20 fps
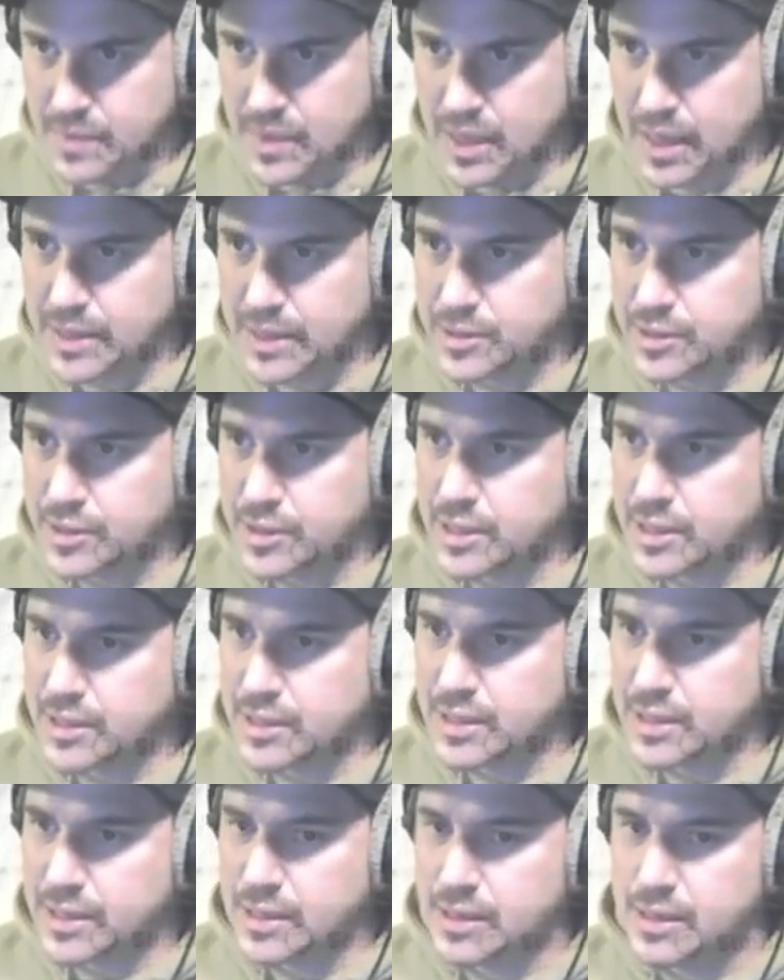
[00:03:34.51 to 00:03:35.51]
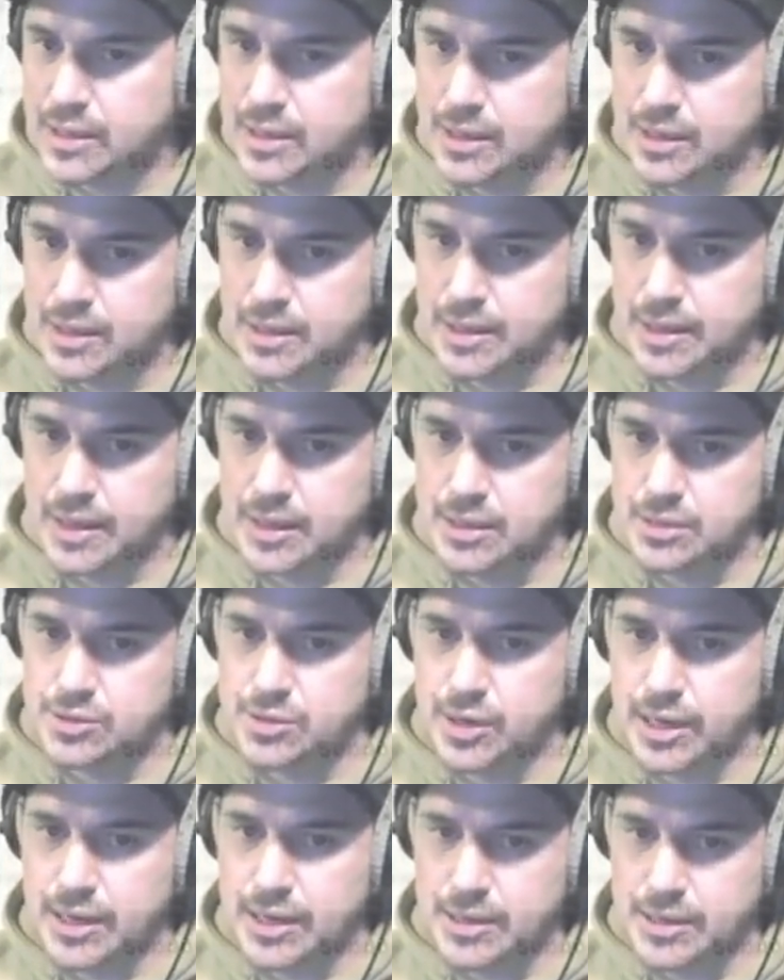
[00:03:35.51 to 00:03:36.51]
and you're going to click and
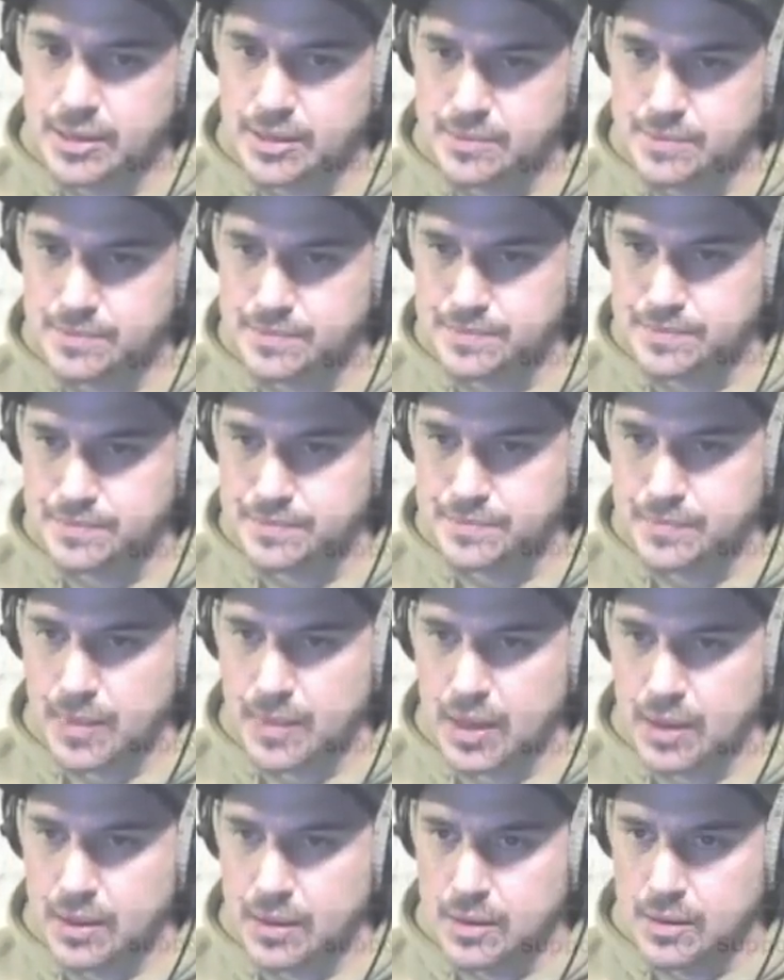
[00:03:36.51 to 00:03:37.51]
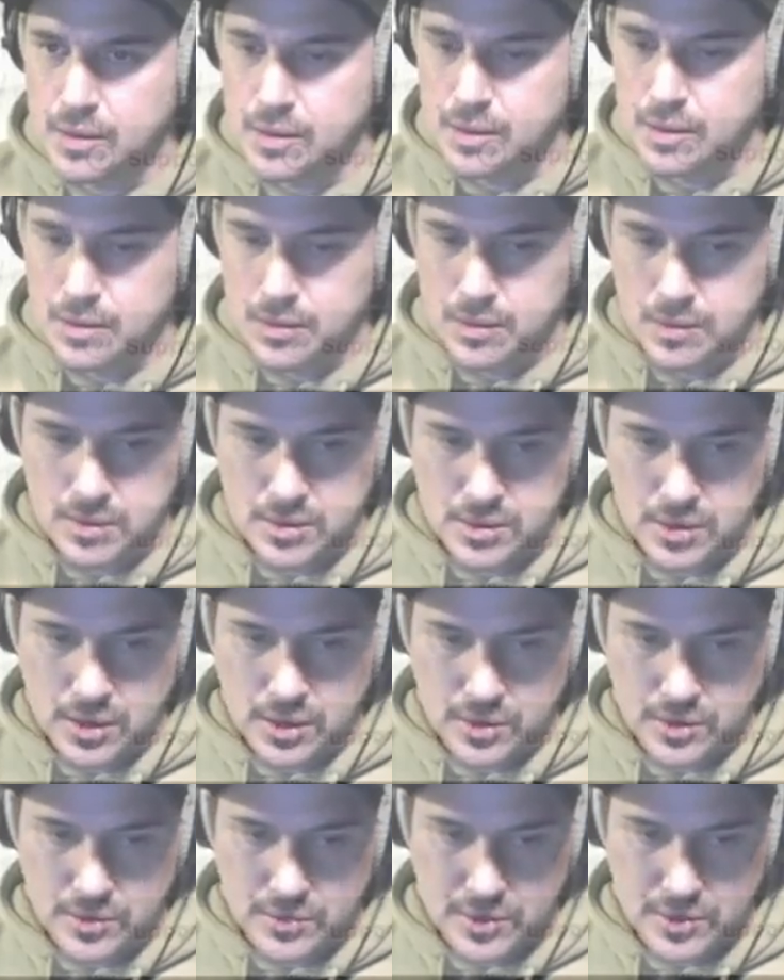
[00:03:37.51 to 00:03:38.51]
drag it in.
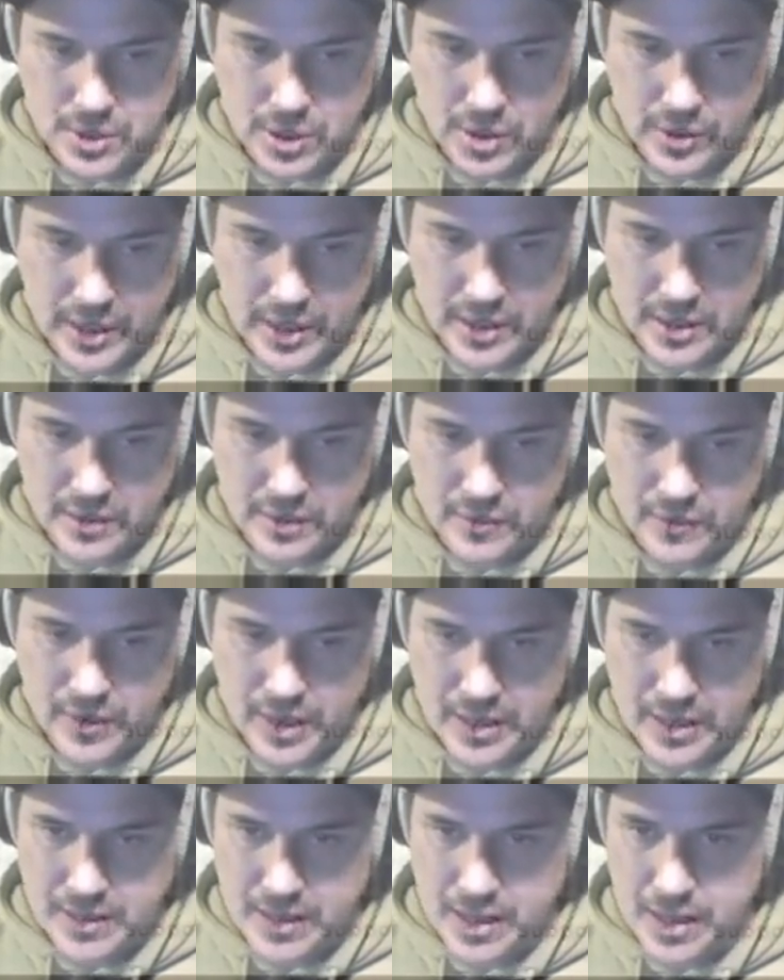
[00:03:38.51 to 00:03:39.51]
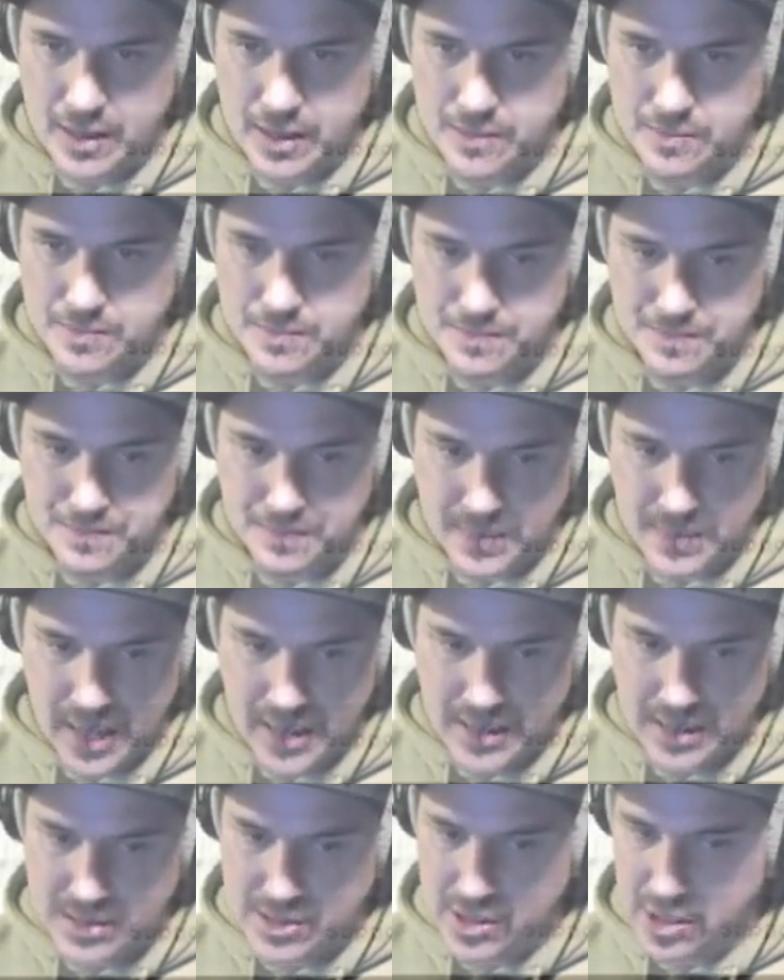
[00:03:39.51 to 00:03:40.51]
So go ahead and find that,
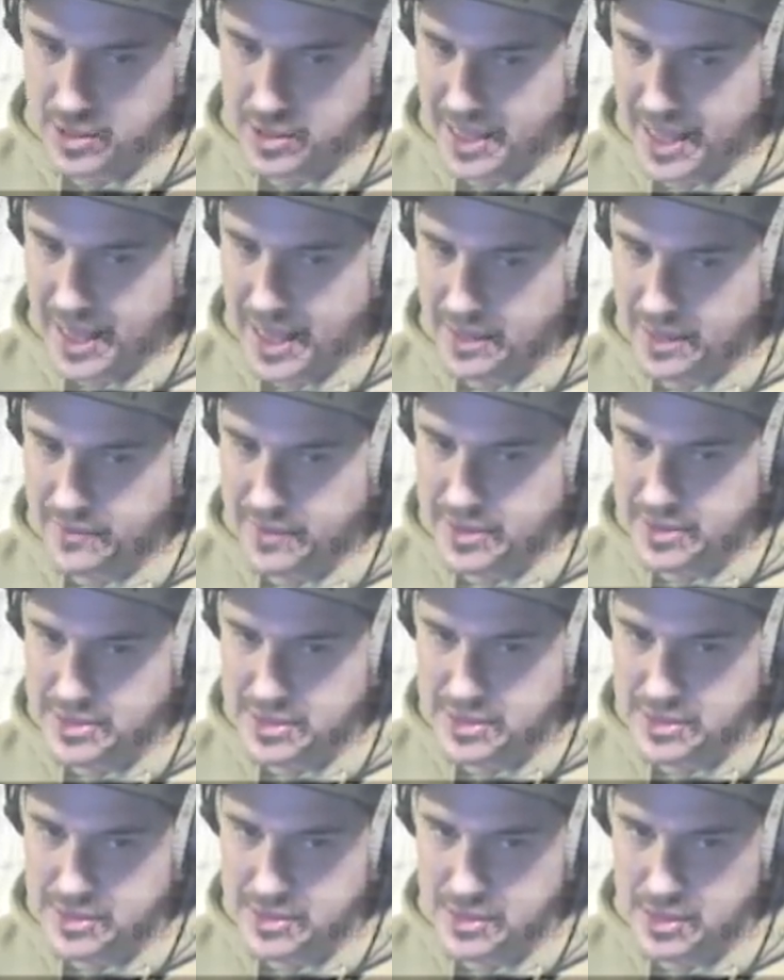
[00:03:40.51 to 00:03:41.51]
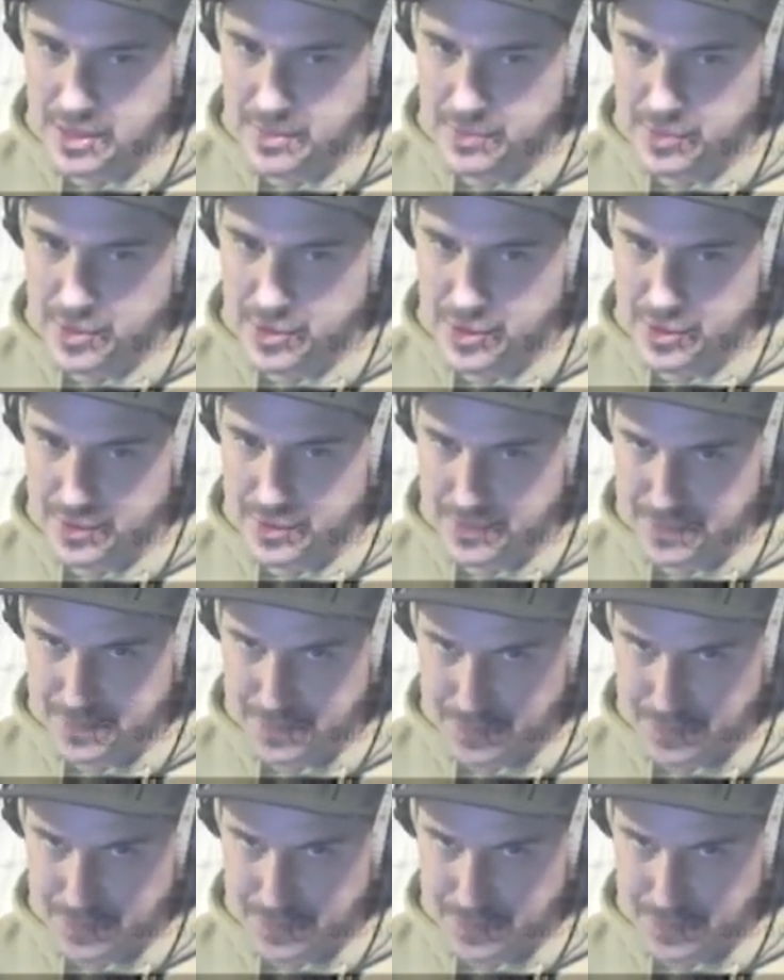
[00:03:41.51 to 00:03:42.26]
and it's on Canvas. It's number